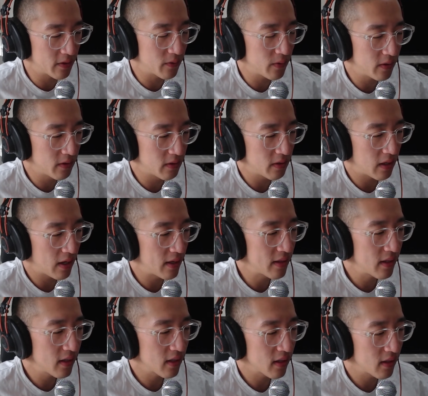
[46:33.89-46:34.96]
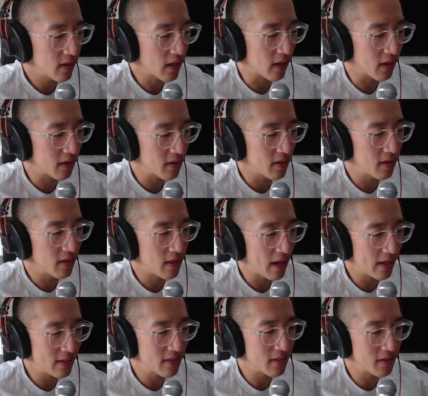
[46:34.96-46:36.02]
Well, I think like
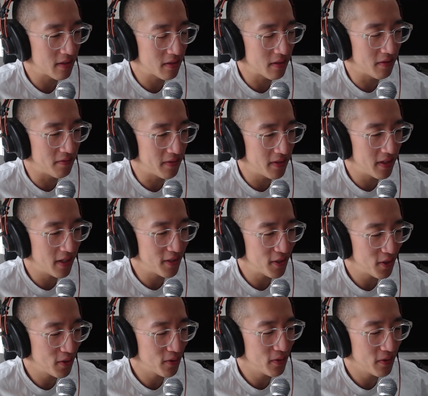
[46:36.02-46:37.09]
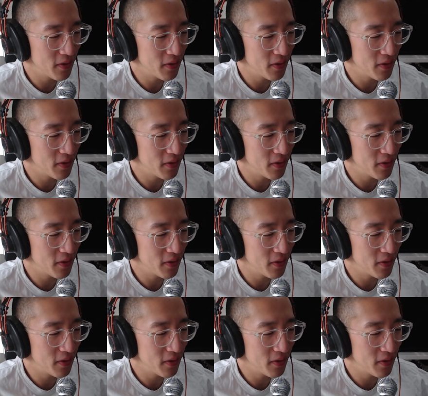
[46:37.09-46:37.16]
that's a different issue.